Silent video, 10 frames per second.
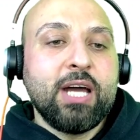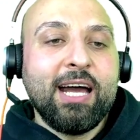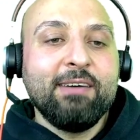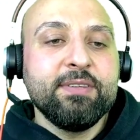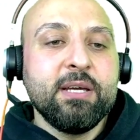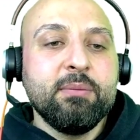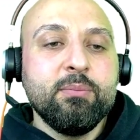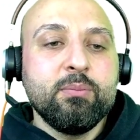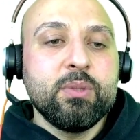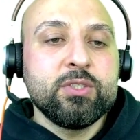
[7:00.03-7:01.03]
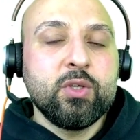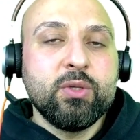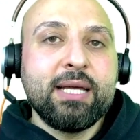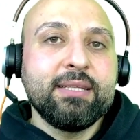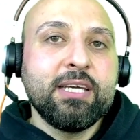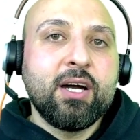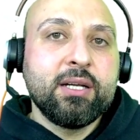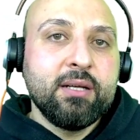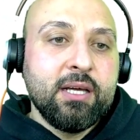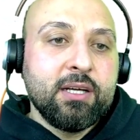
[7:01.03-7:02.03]
have them so that they
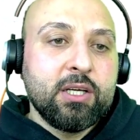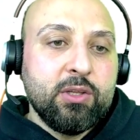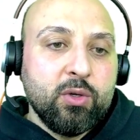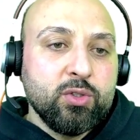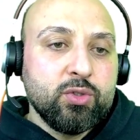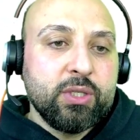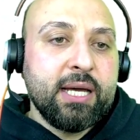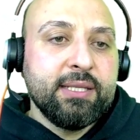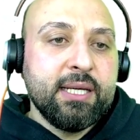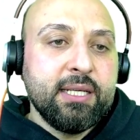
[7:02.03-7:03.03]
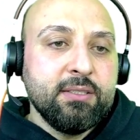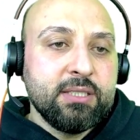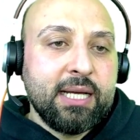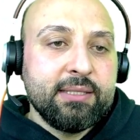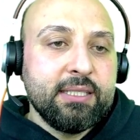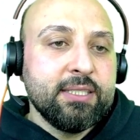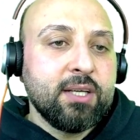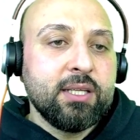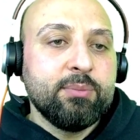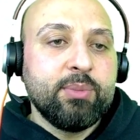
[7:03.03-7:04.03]
are close together, and these
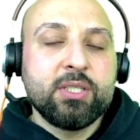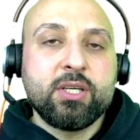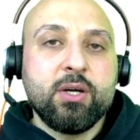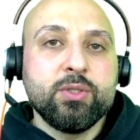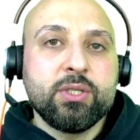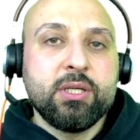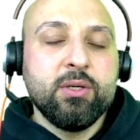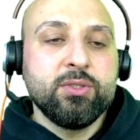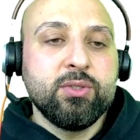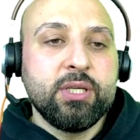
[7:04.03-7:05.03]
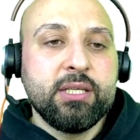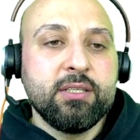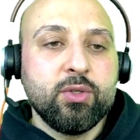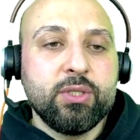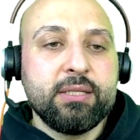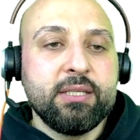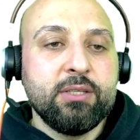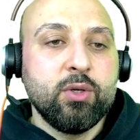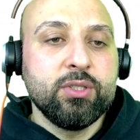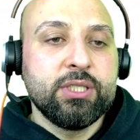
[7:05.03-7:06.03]
other parts are also close together so that they
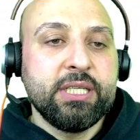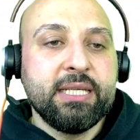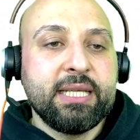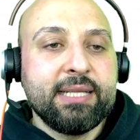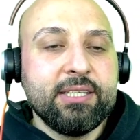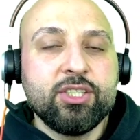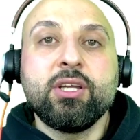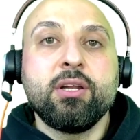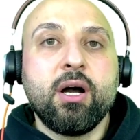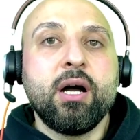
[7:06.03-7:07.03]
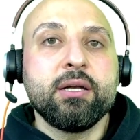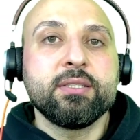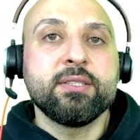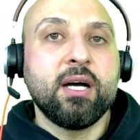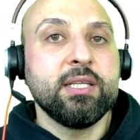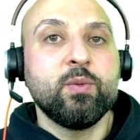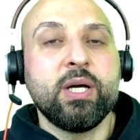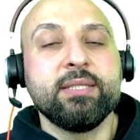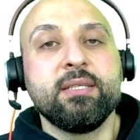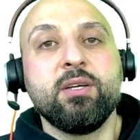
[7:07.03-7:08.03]
don't create additional arcs.
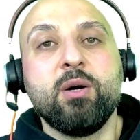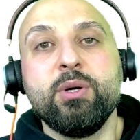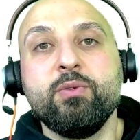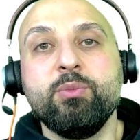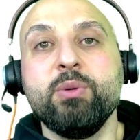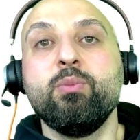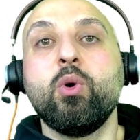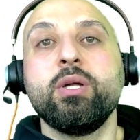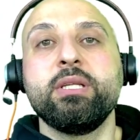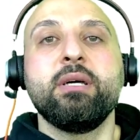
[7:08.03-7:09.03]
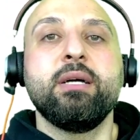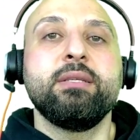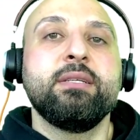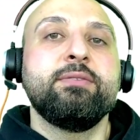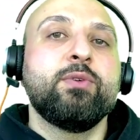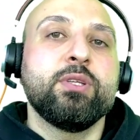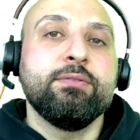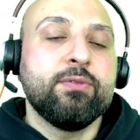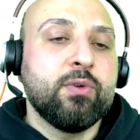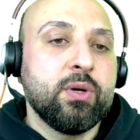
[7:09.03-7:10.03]
Otherwise, the number will be more than
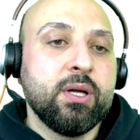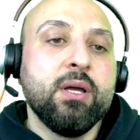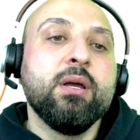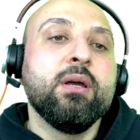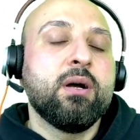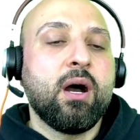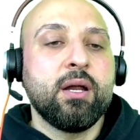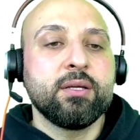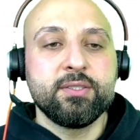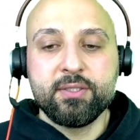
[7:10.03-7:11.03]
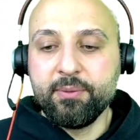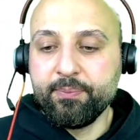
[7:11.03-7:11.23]
144 arcs.